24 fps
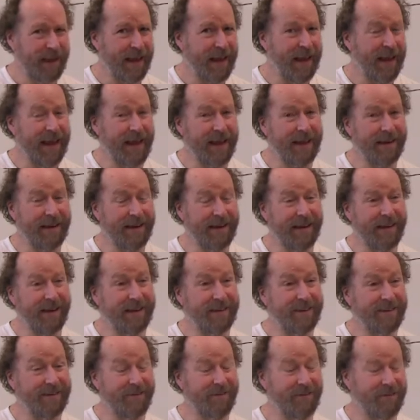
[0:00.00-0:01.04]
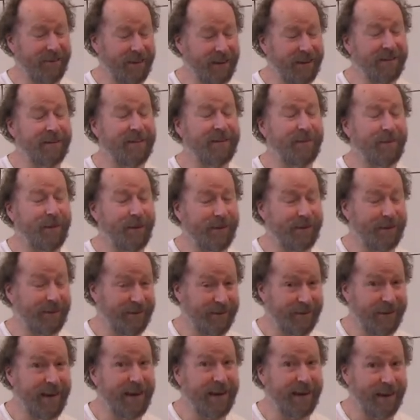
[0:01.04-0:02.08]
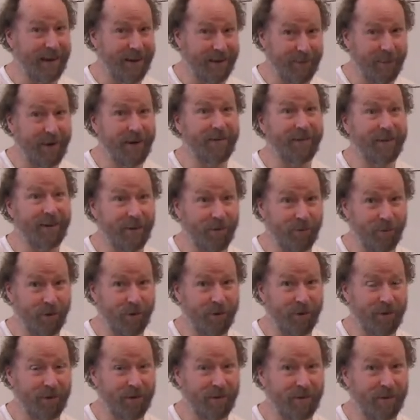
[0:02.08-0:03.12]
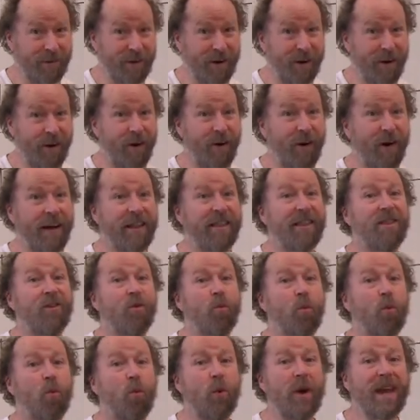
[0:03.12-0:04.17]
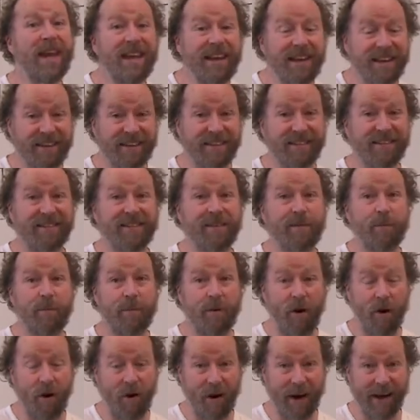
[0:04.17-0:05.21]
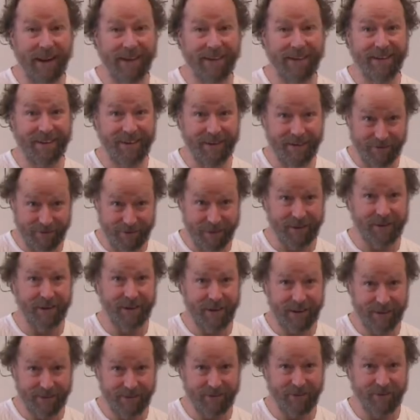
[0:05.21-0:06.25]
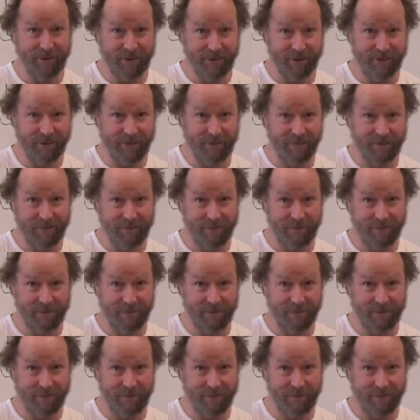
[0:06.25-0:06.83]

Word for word: And it's reasonable to say American workers are the weakest part of the class struggle.